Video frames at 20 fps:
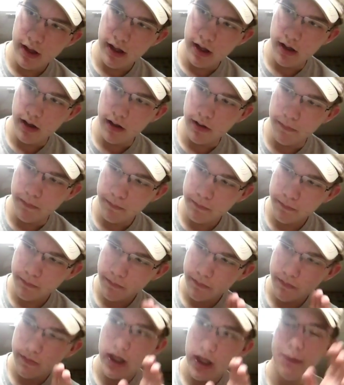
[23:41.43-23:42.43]

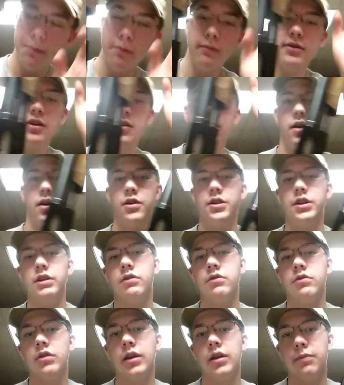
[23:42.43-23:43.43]
happened was I started
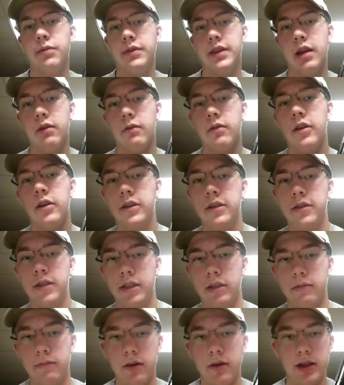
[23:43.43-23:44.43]
shooting trap with that Rossi,
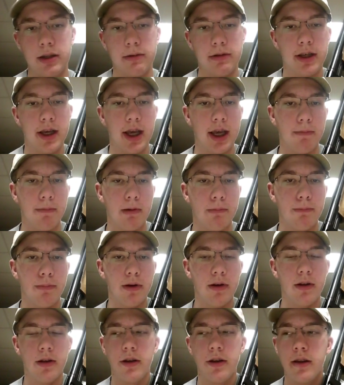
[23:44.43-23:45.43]
and that Rossi was kicking my
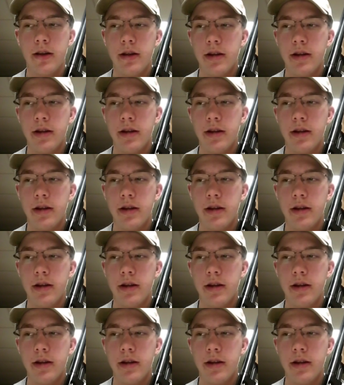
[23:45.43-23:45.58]
butt.